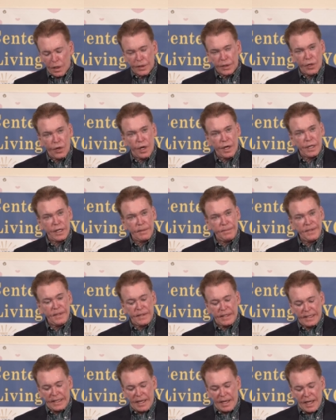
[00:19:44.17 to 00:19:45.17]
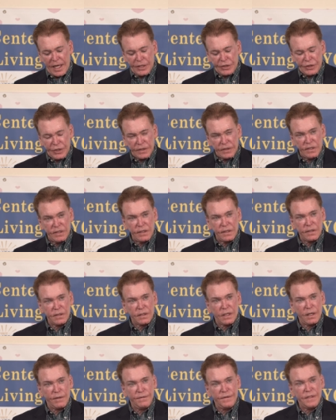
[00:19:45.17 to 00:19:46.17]
are caught up in the consciousness
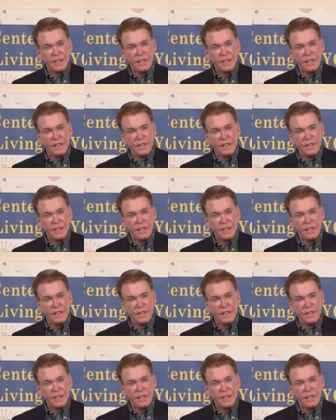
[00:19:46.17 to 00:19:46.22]
of